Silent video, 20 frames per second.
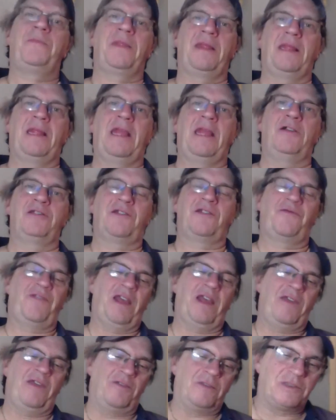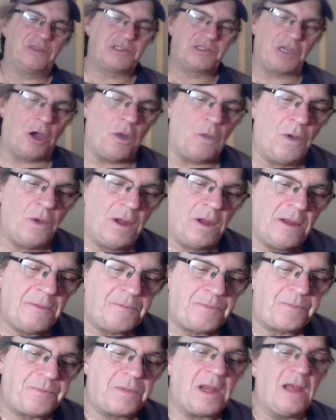There's the flavor. So
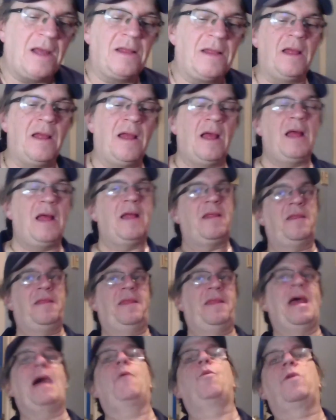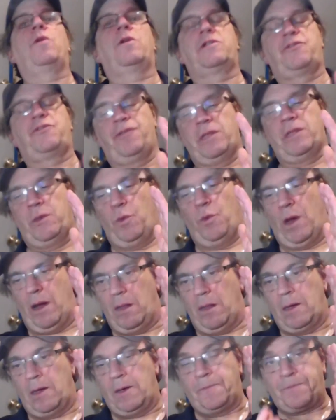that works really
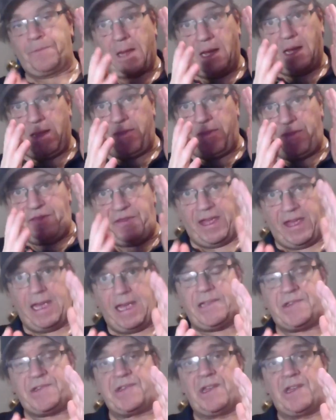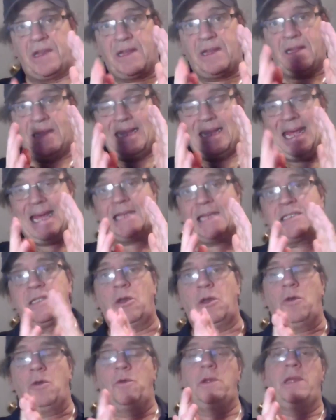well. This next
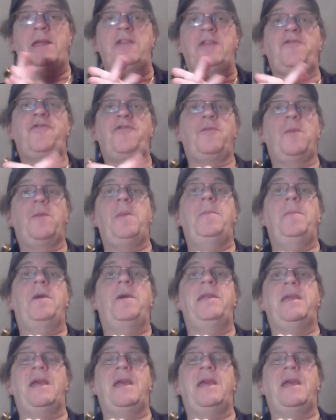note is from my buddy